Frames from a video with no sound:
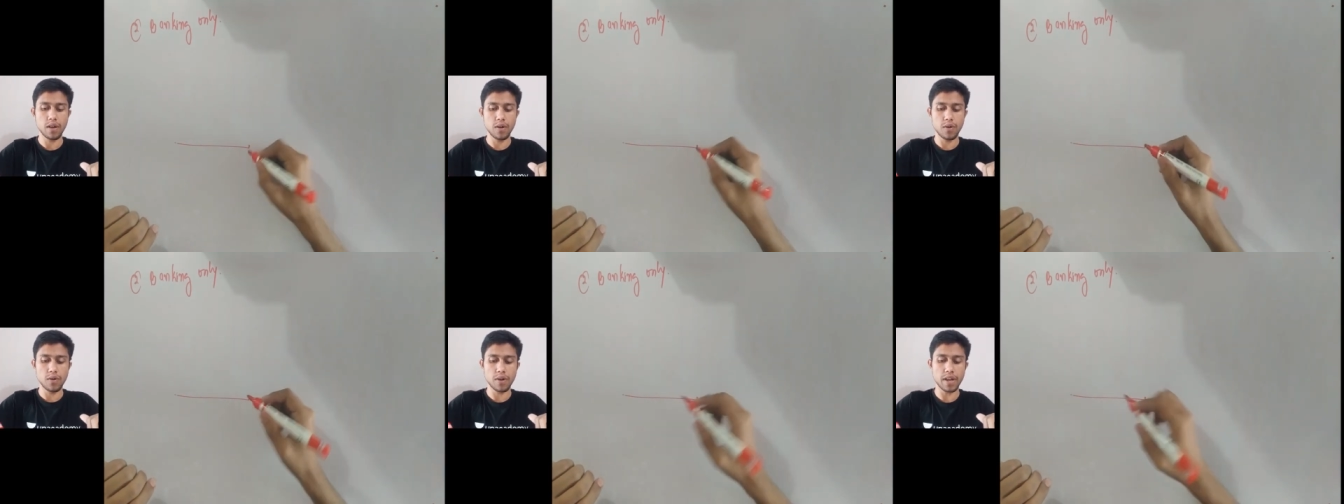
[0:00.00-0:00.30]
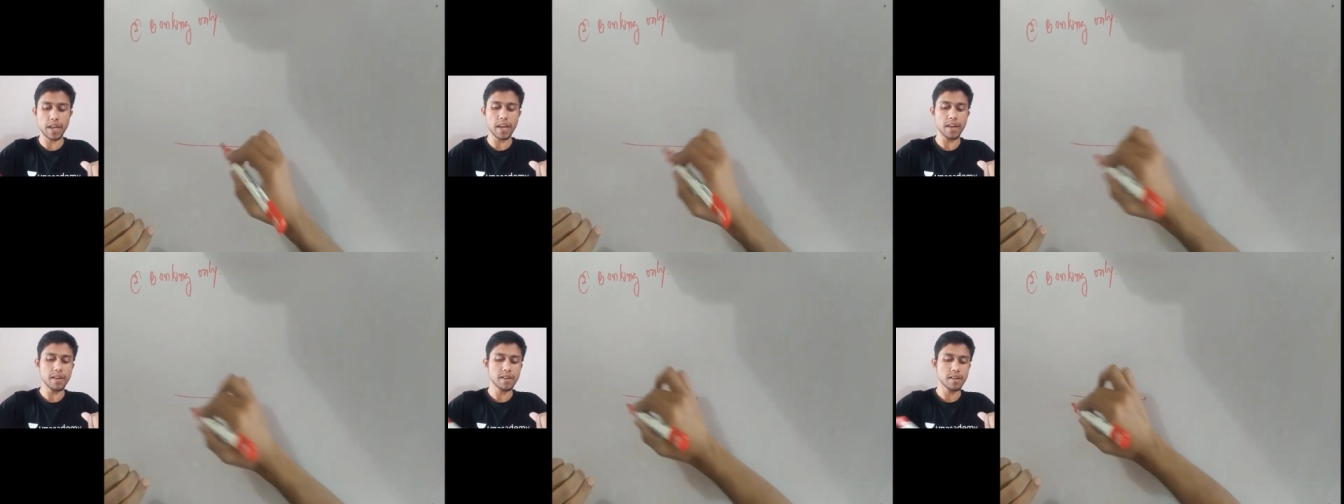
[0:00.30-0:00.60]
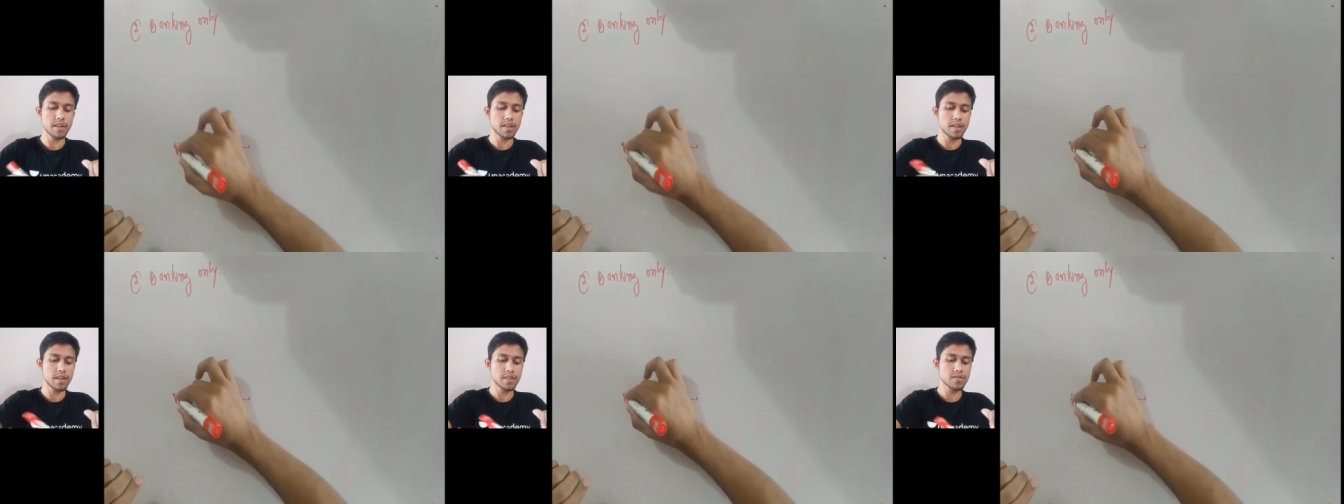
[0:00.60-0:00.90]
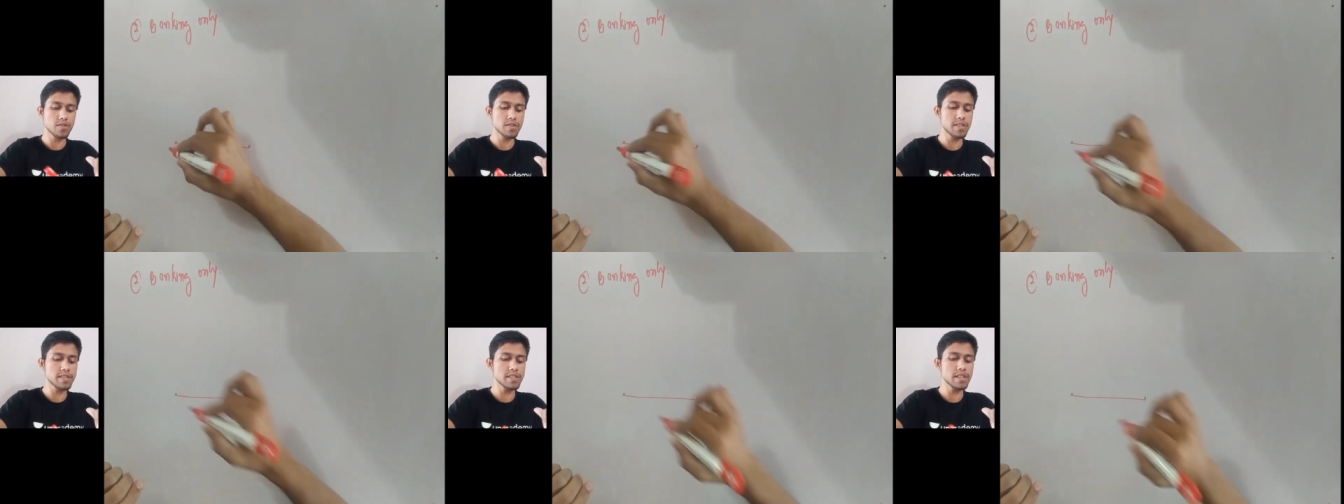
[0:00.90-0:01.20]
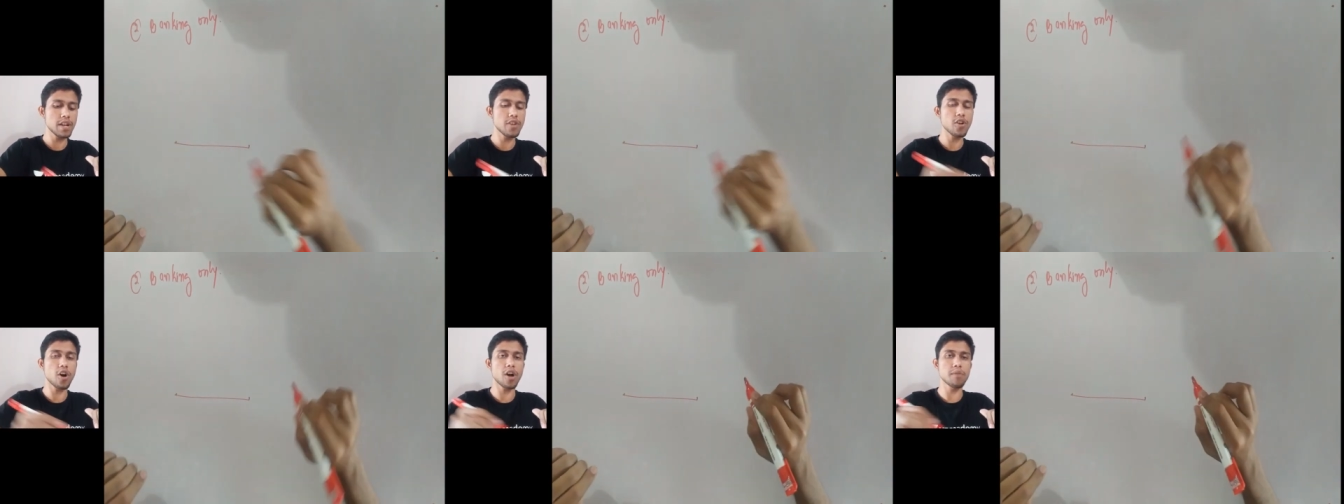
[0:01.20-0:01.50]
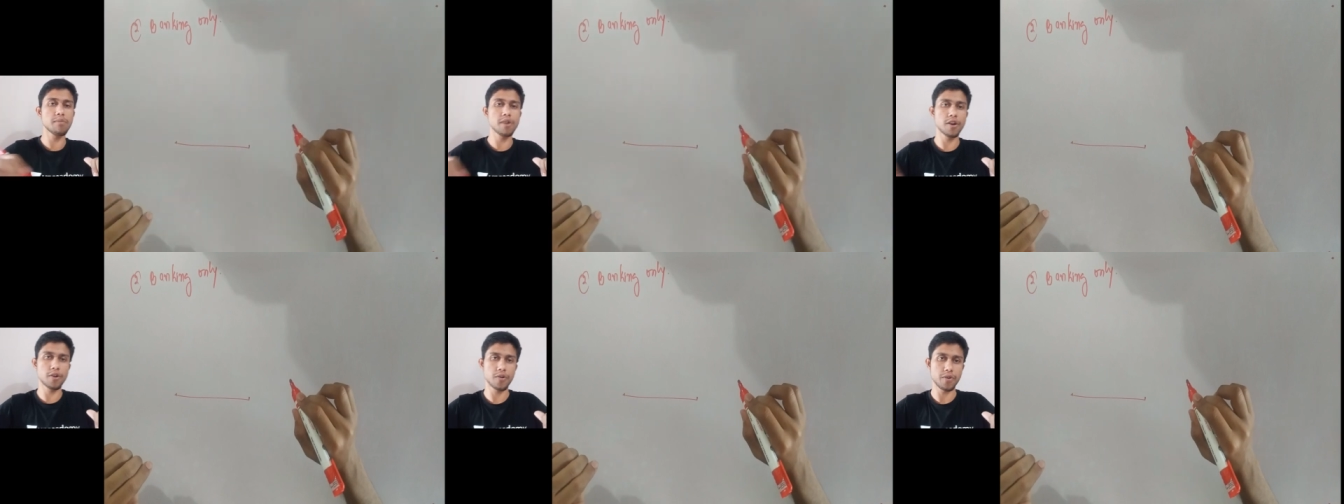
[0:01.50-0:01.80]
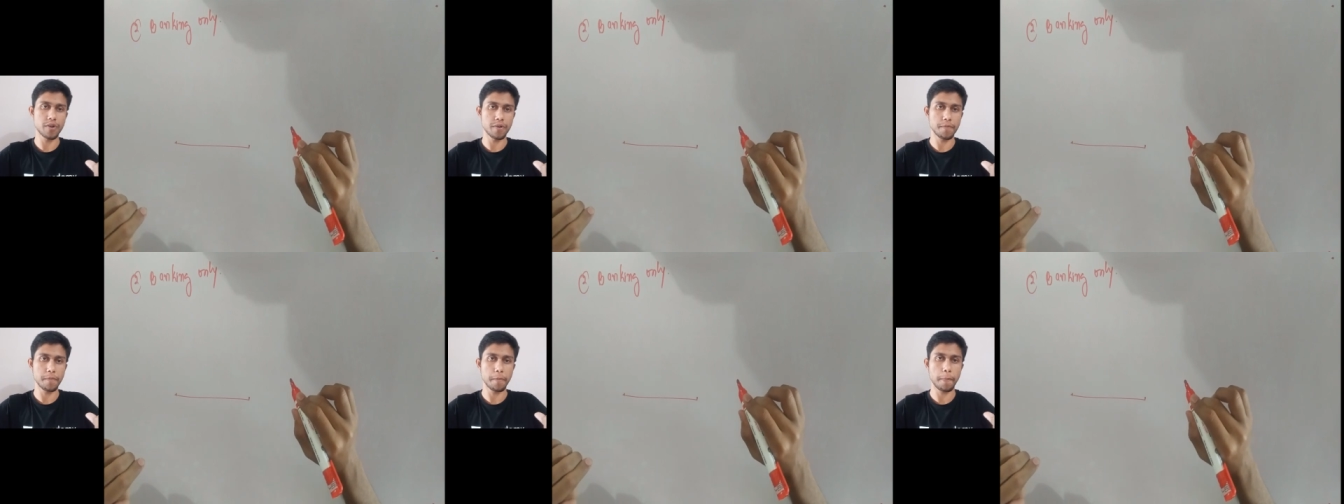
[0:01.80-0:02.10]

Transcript: Okay, so this is a normal road,